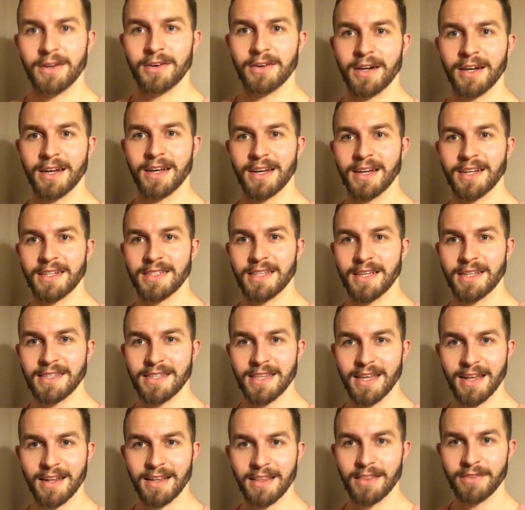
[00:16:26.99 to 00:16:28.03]
Alright guys, that's
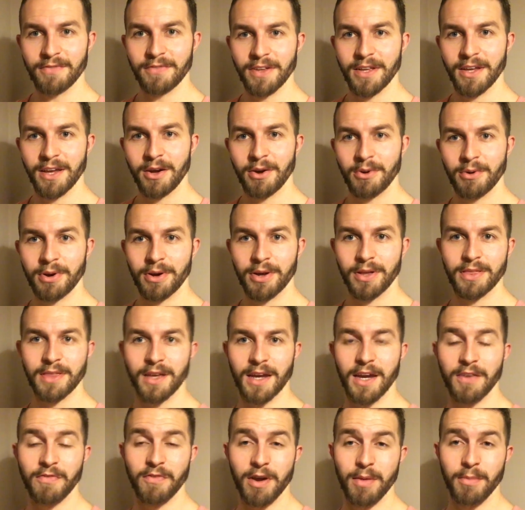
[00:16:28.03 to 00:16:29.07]
the end of the video.
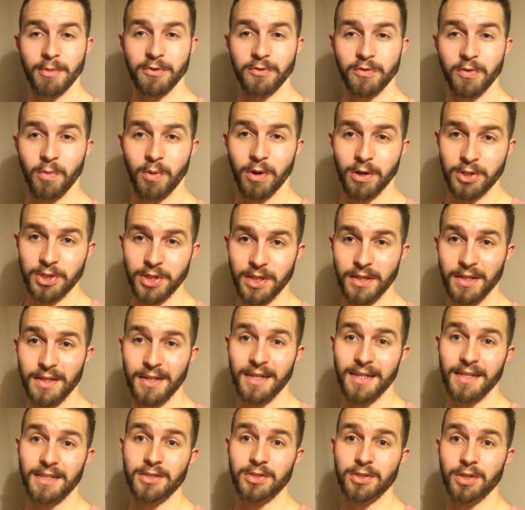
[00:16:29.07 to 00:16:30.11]
Thank you very much for watching.
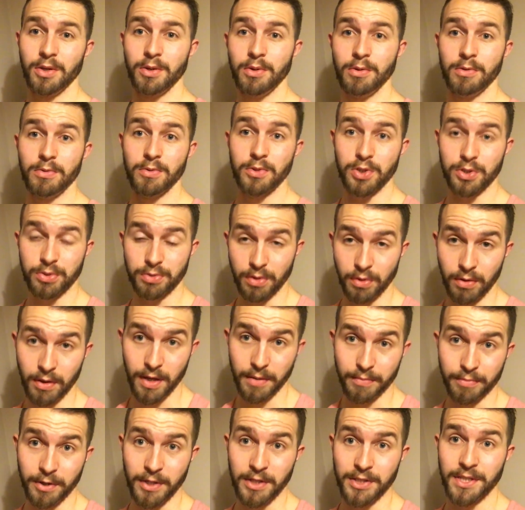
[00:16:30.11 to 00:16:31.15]
I do
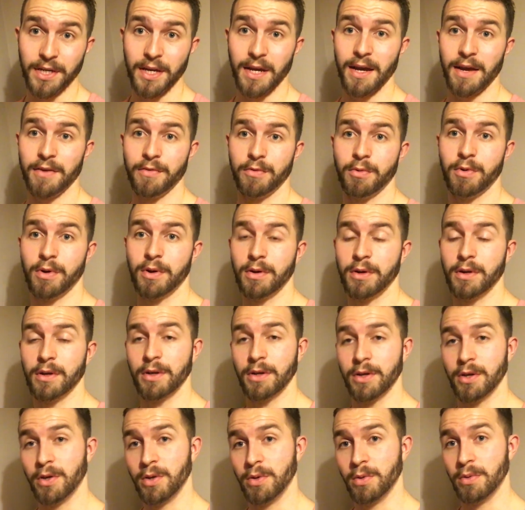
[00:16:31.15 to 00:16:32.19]
truly appreciate everyone
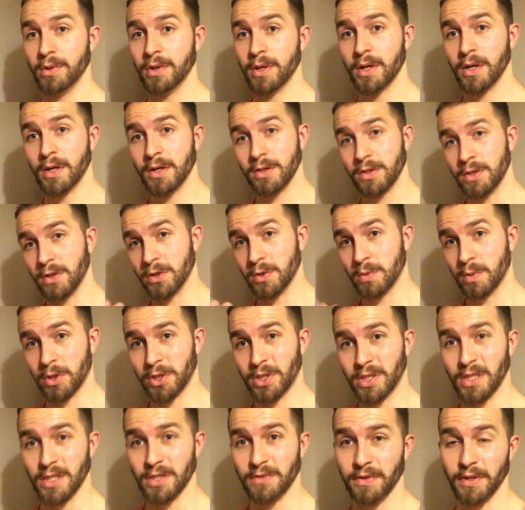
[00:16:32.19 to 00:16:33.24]
who does
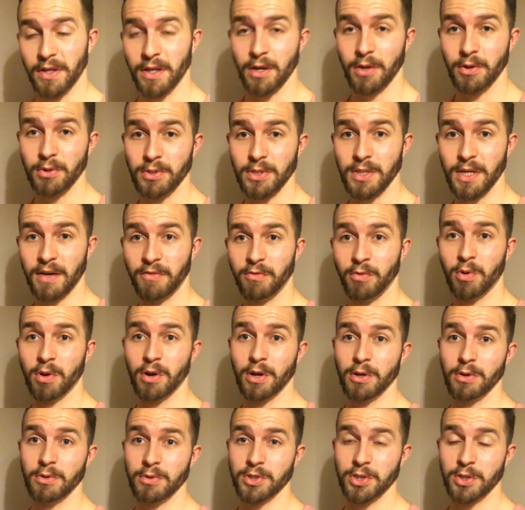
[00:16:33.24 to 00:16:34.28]
watch these videos and everyone
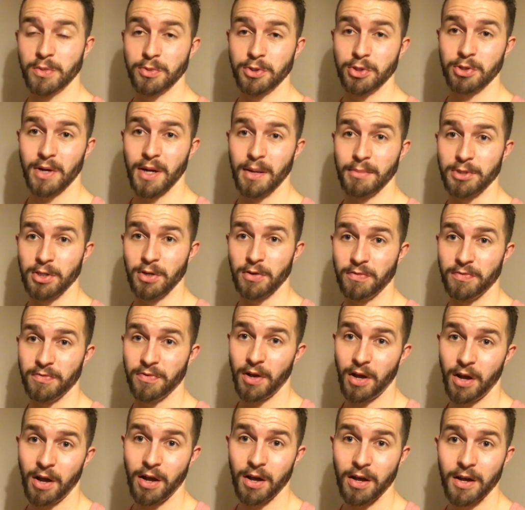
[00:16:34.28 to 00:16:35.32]
who's subscribed so
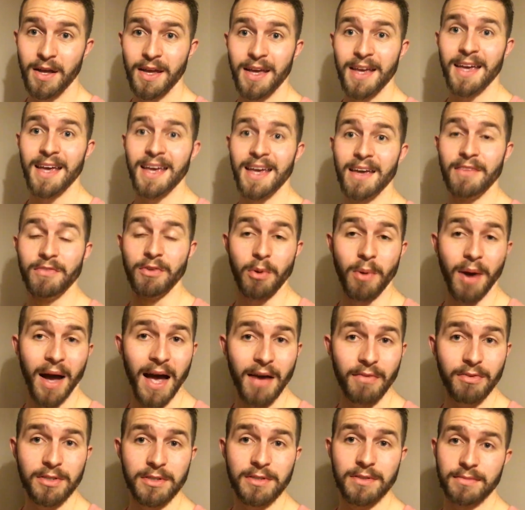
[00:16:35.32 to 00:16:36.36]
far. If you
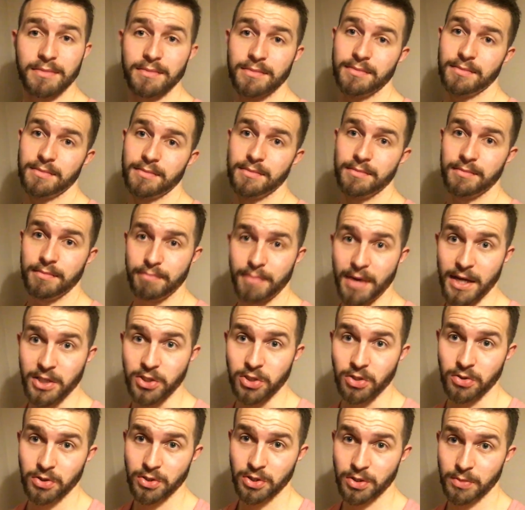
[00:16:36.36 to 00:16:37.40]
haven't, make
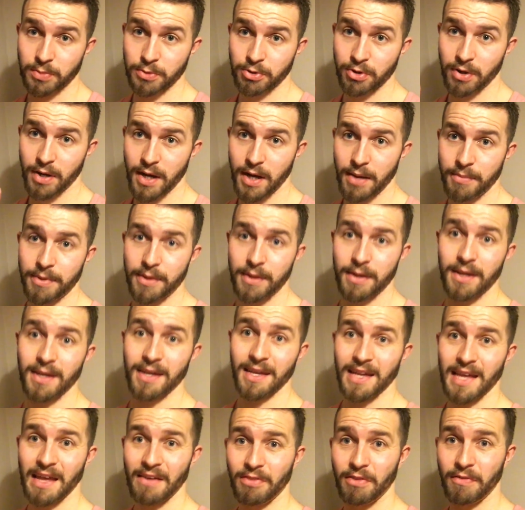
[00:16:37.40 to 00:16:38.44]
sure to subscribe,
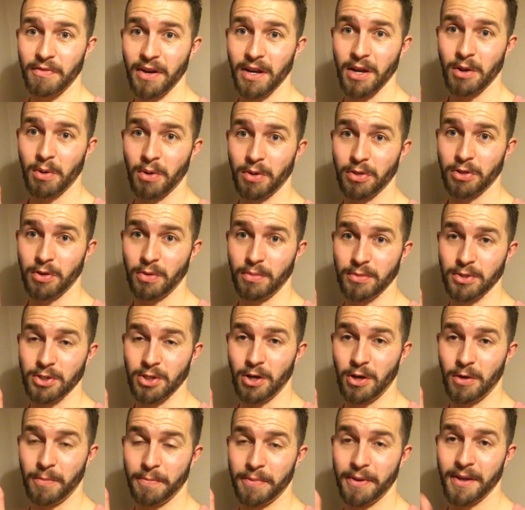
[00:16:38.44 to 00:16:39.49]
give the video a thumbs
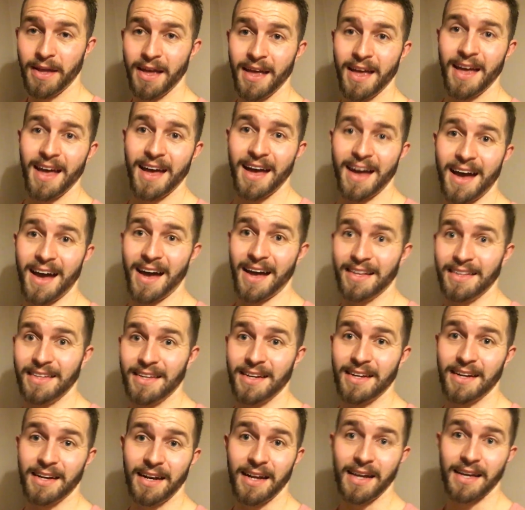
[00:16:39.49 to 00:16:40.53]
up,
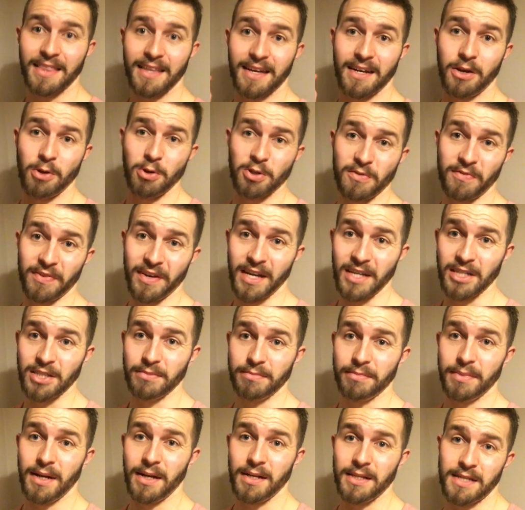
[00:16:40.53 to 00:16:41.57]
and click that
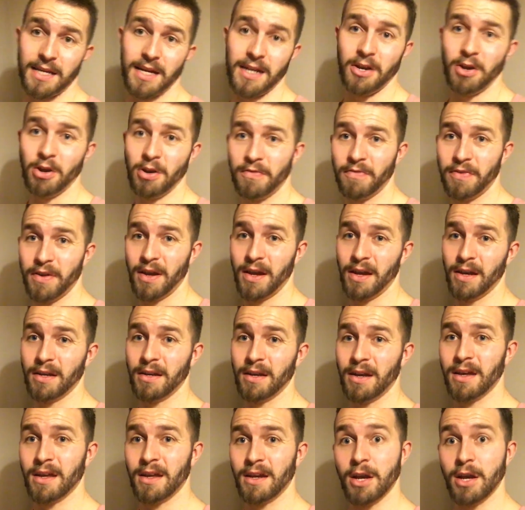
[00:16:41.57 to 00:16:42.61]
notification bell to get notified